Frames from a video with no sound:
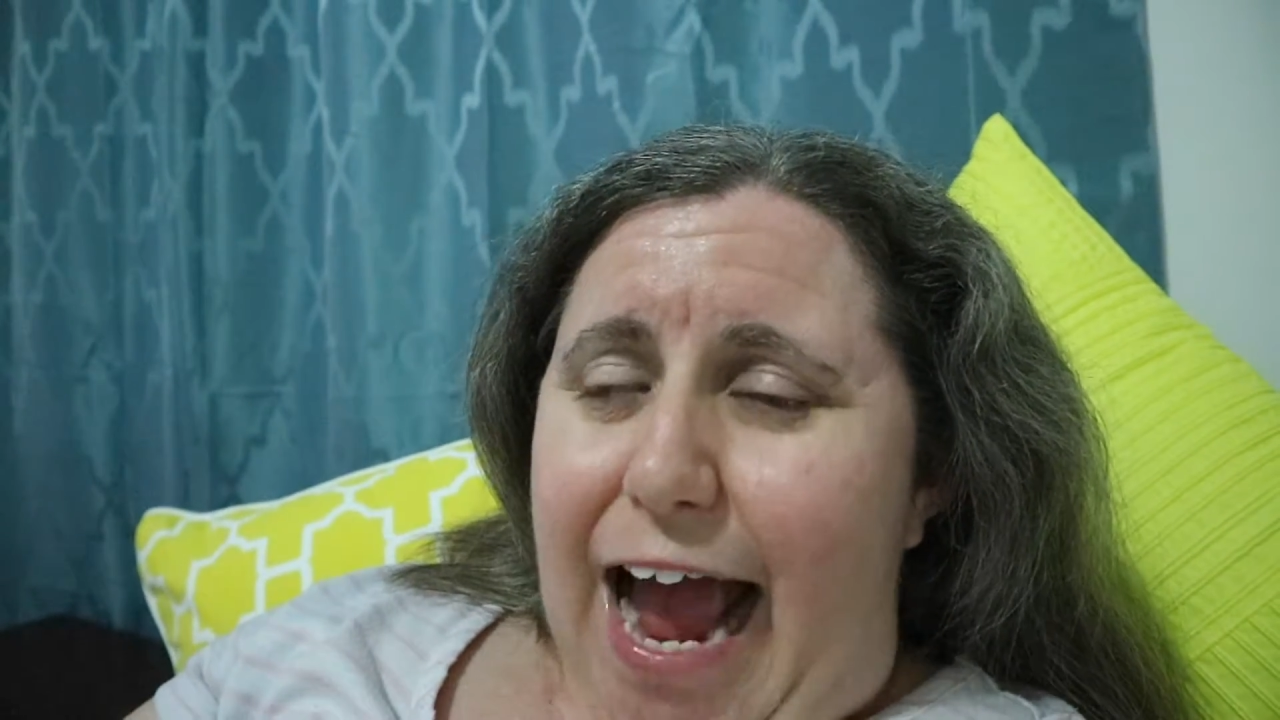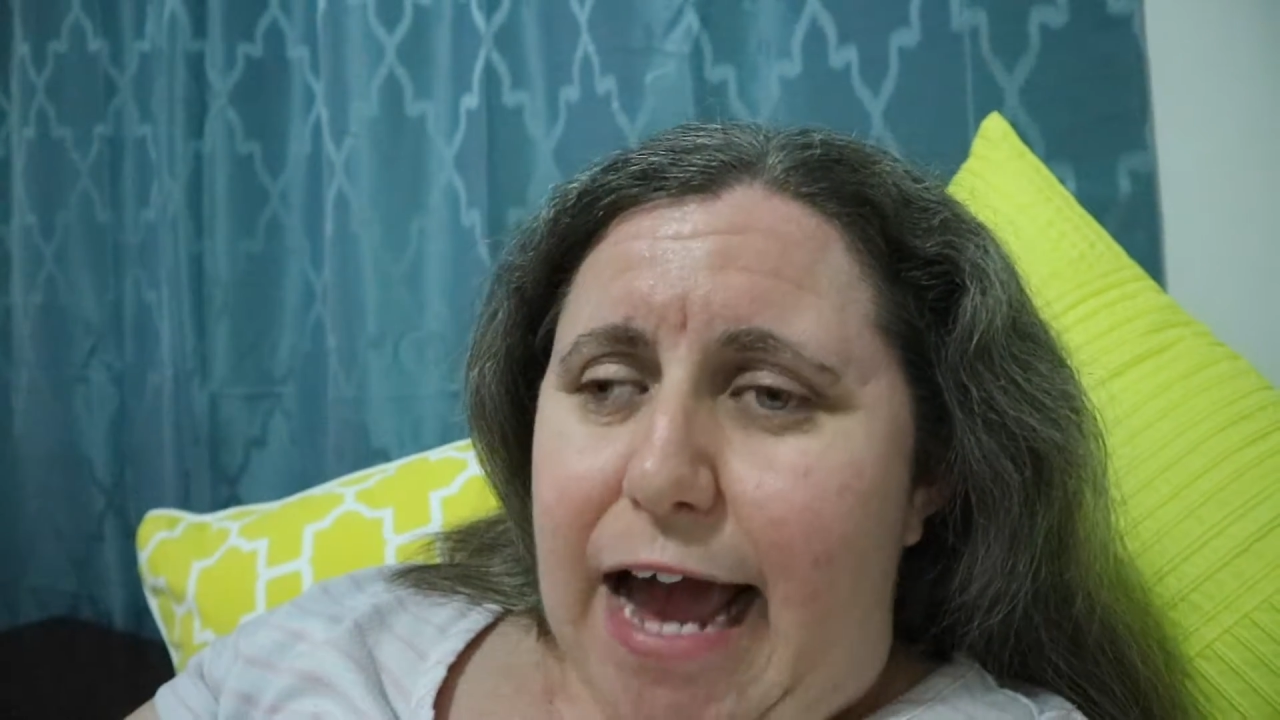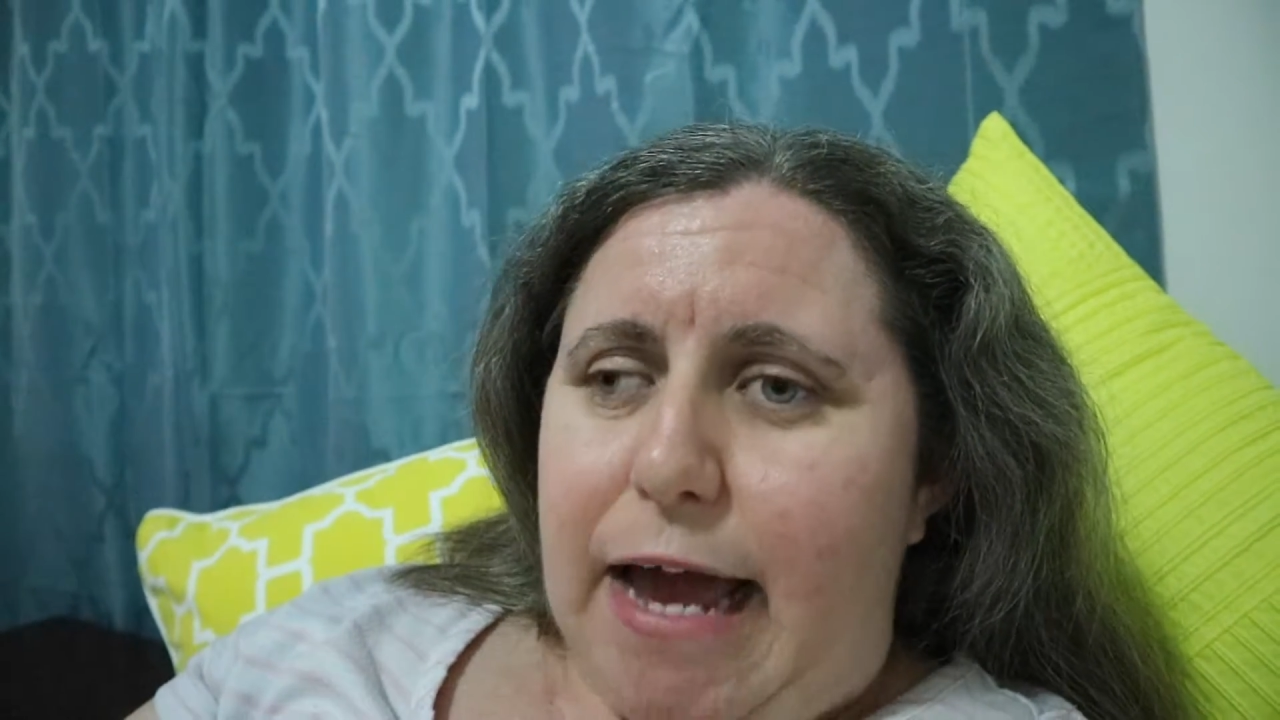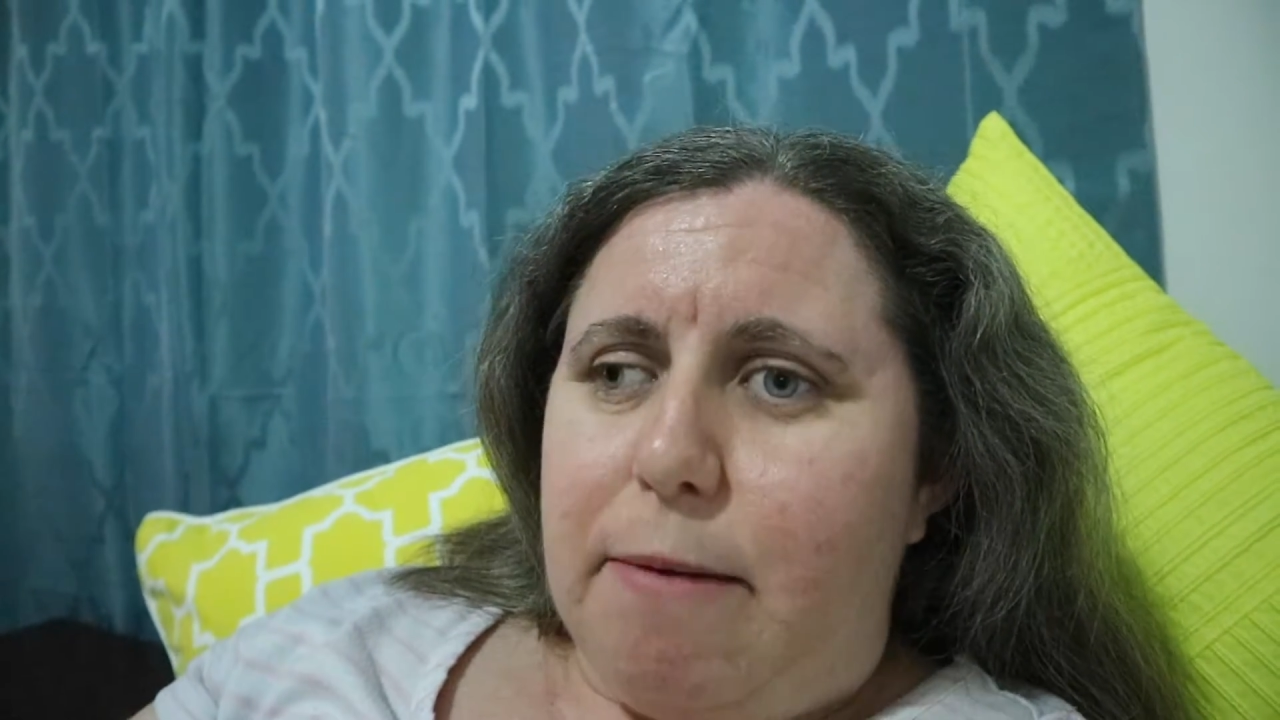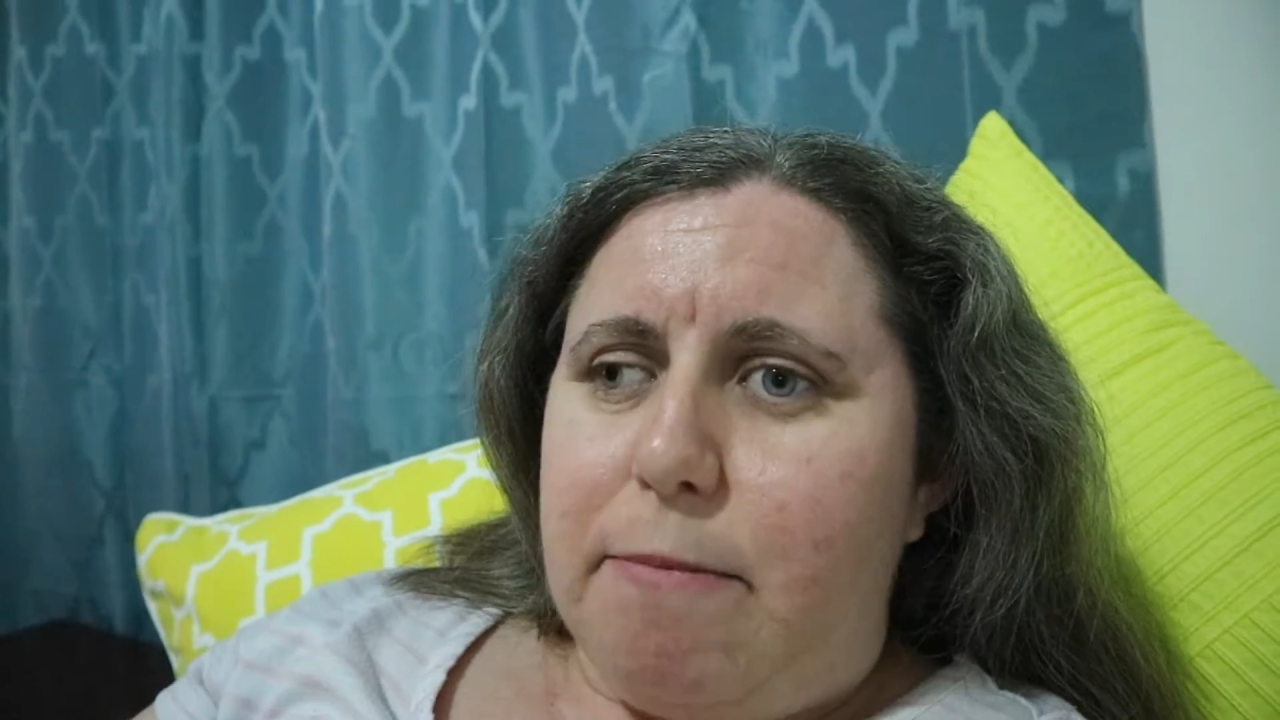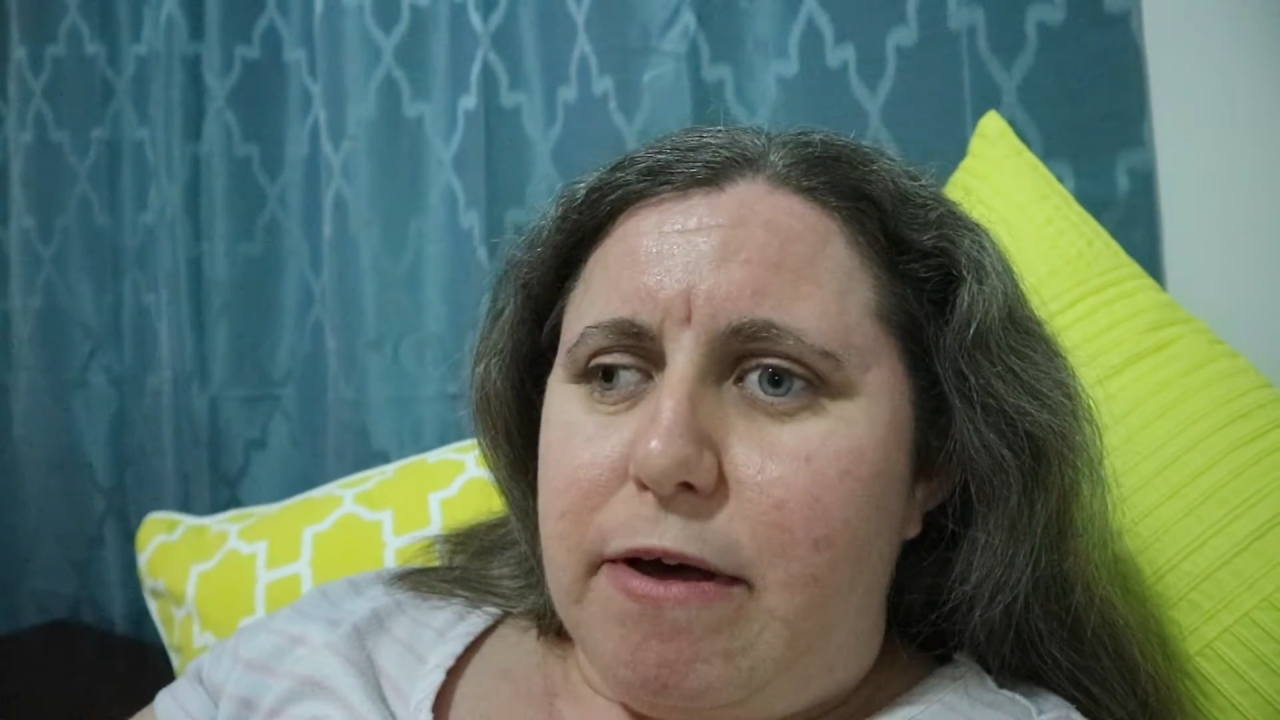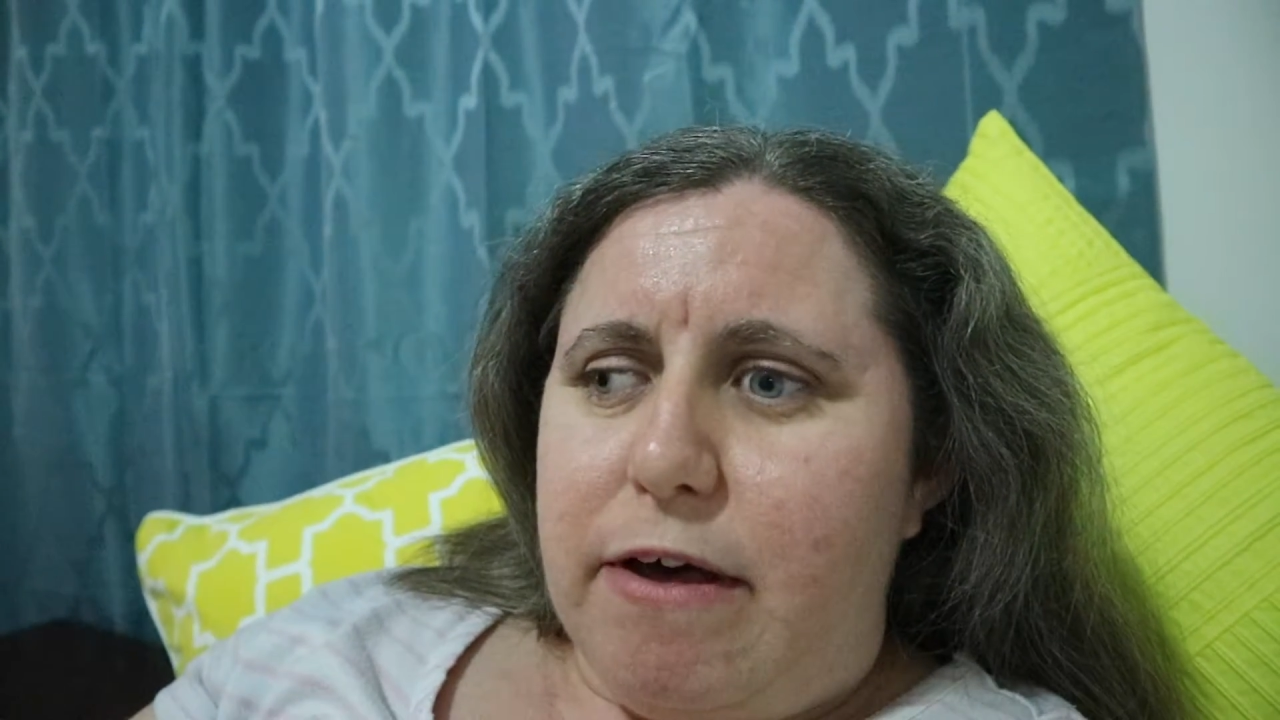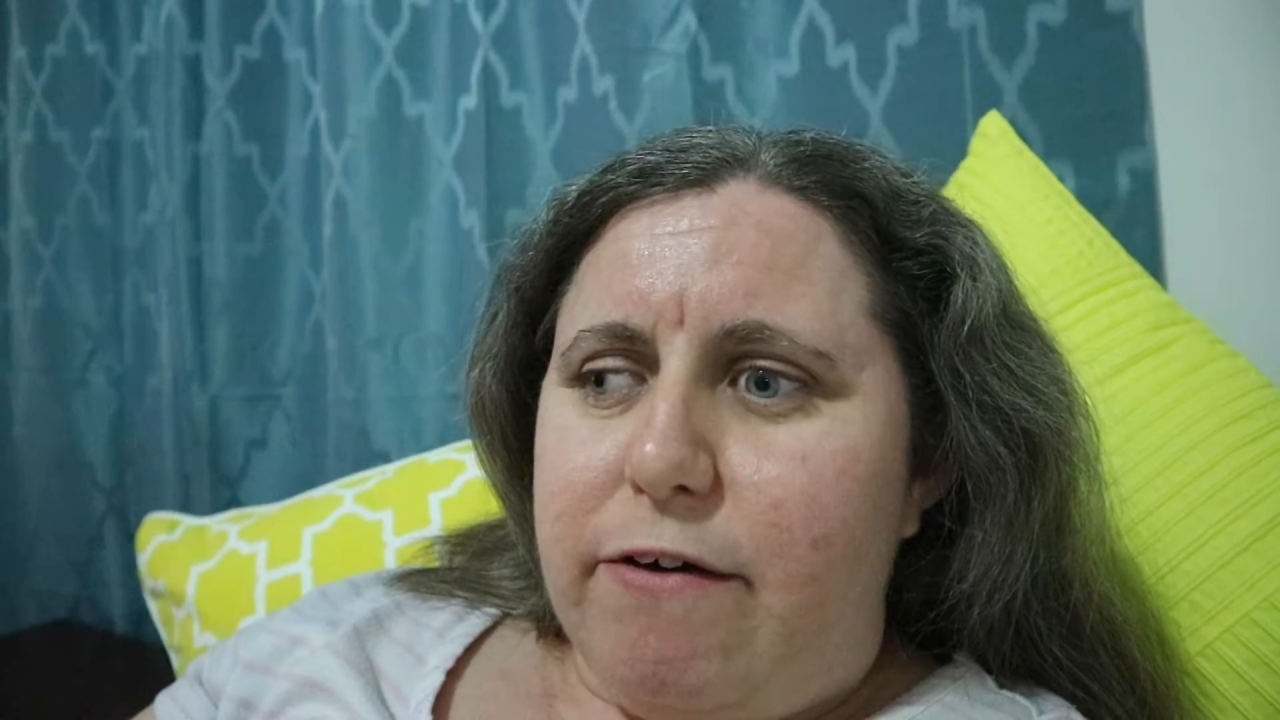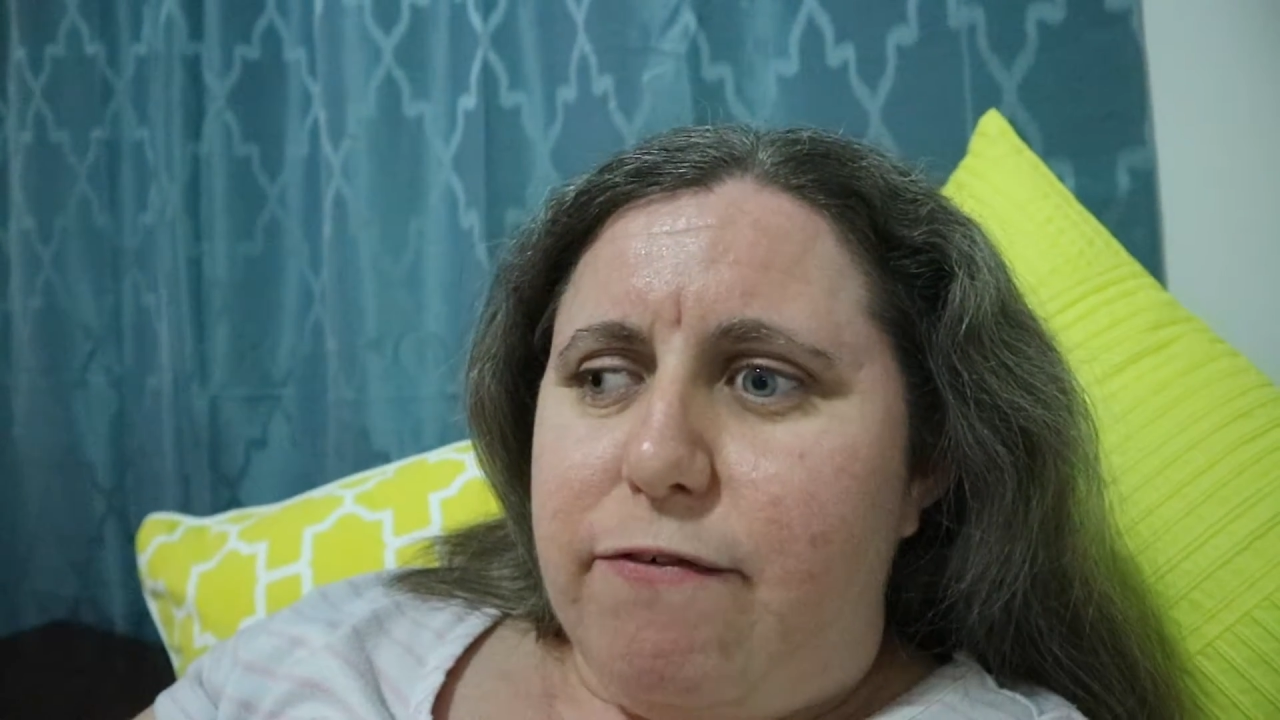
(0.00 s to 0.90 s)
aim